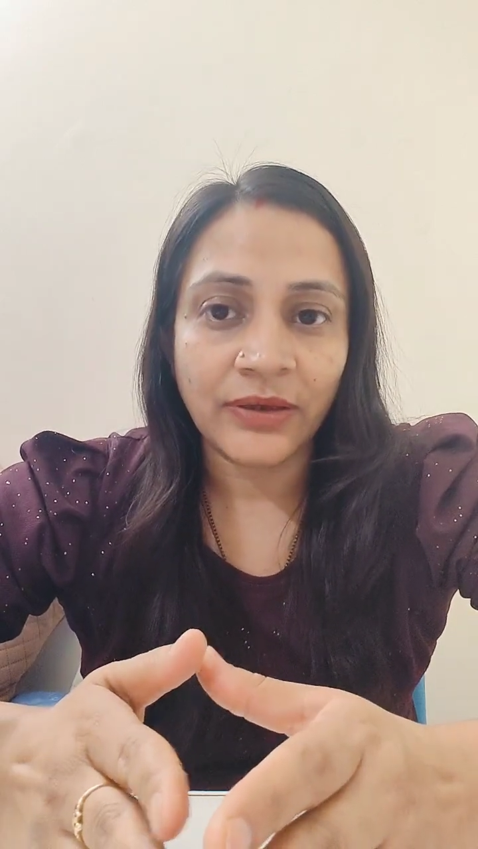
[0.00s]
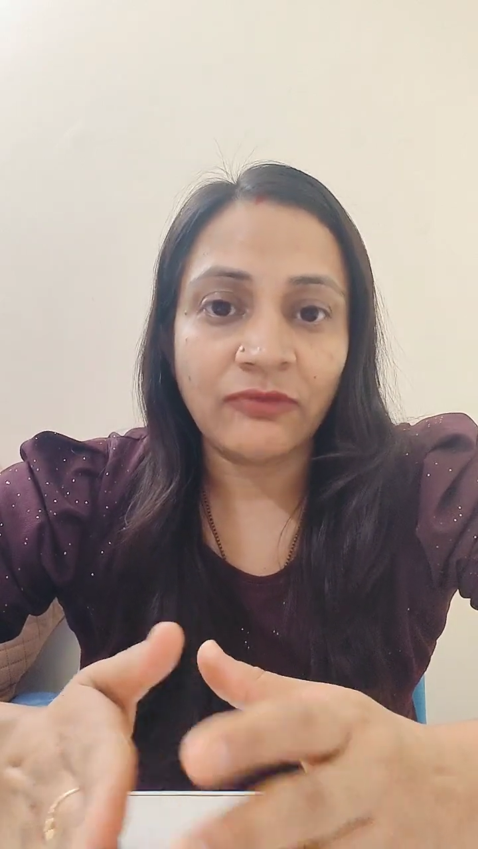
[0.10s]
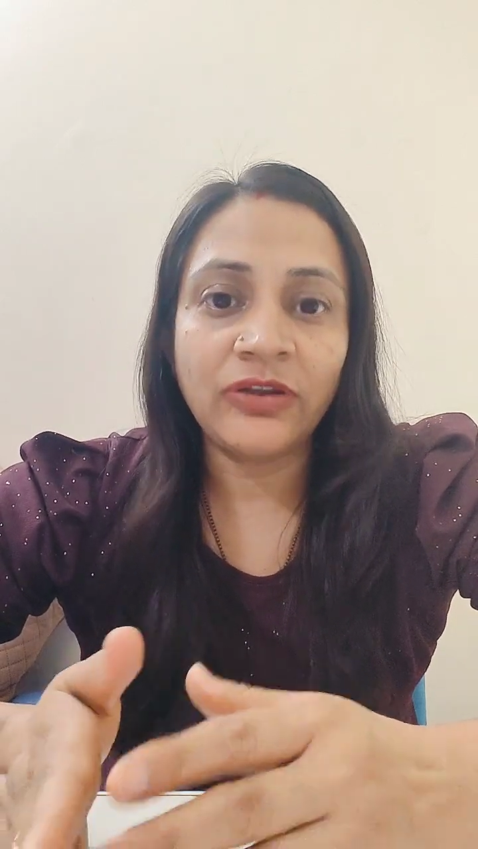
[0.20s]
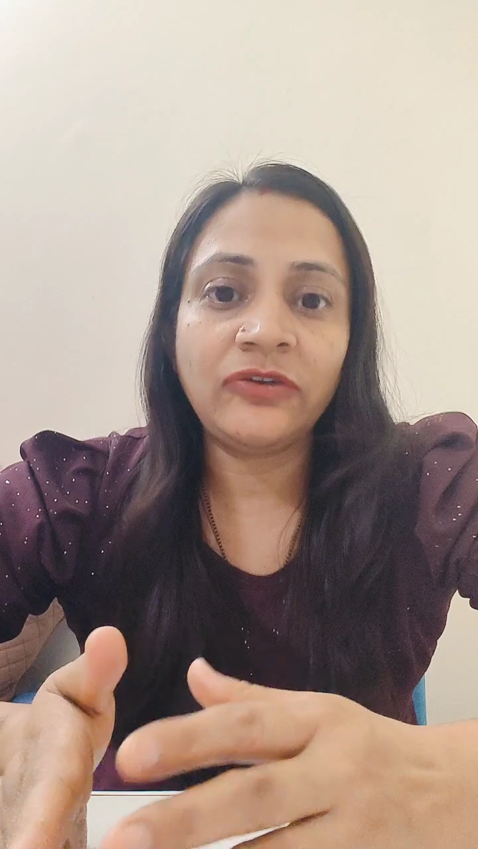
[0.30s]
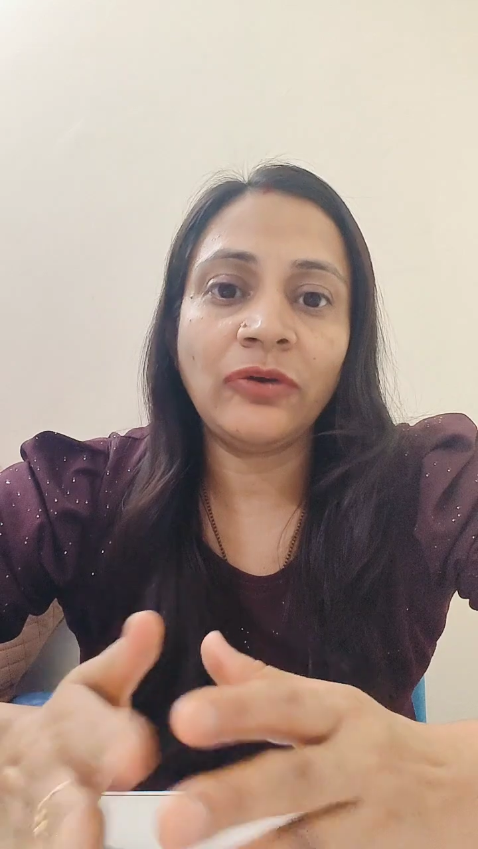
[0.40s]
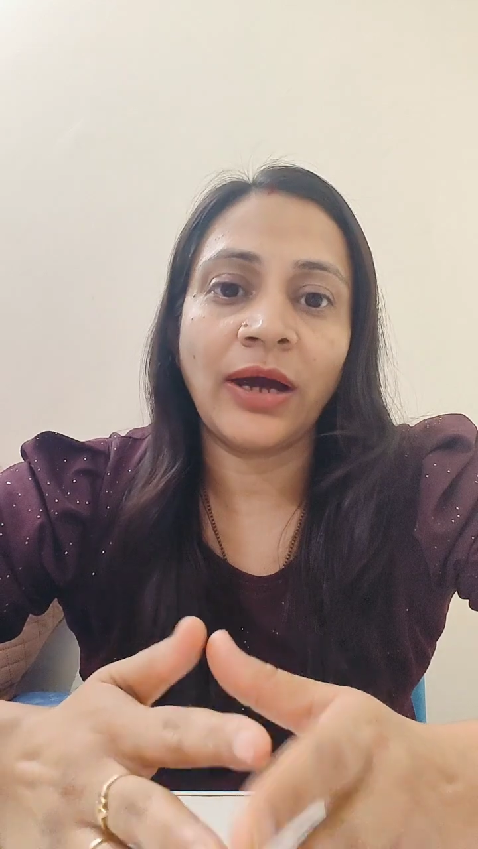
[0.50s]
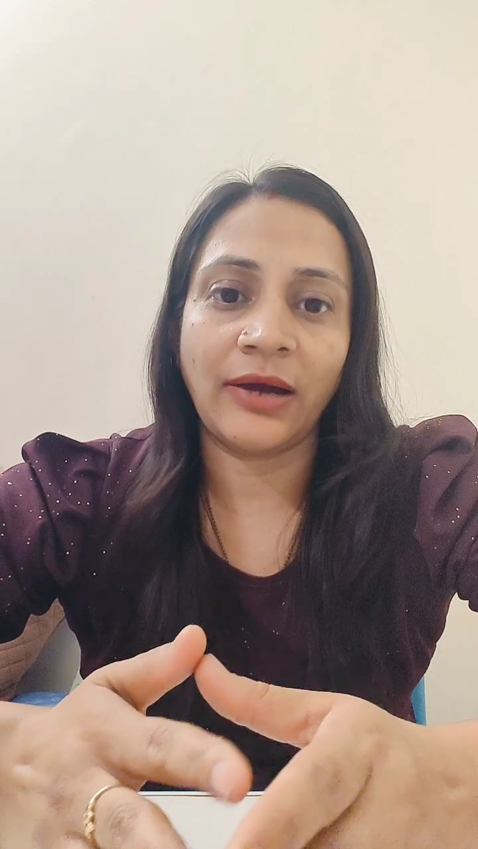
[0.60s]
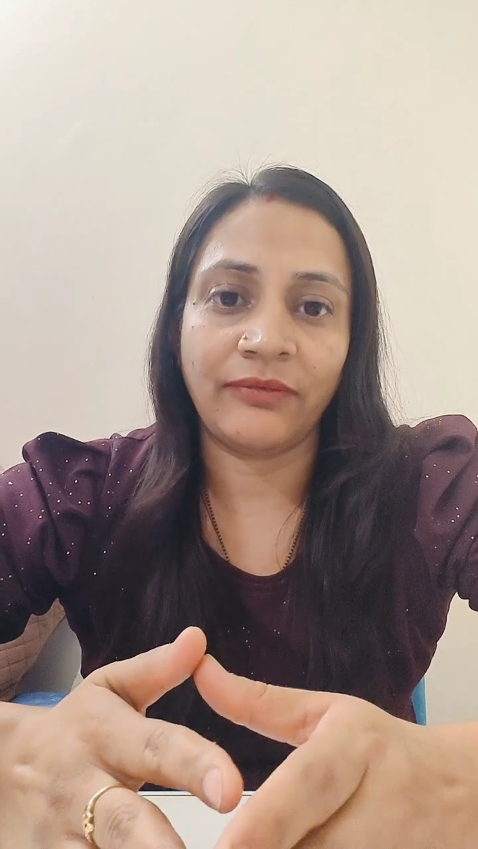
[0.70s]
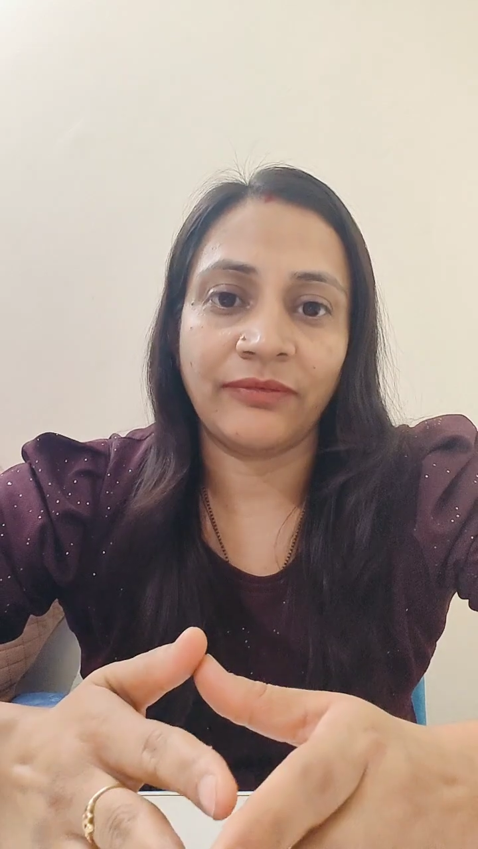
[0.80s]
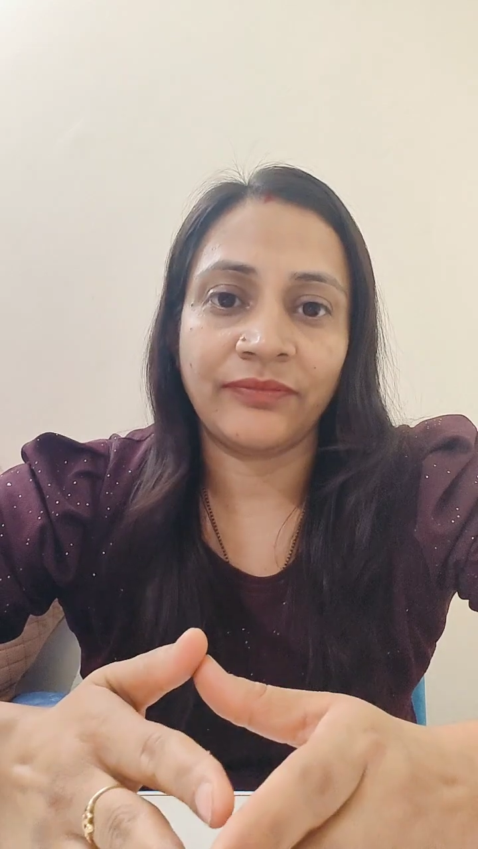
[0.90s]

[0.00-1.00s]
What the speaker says: which you have.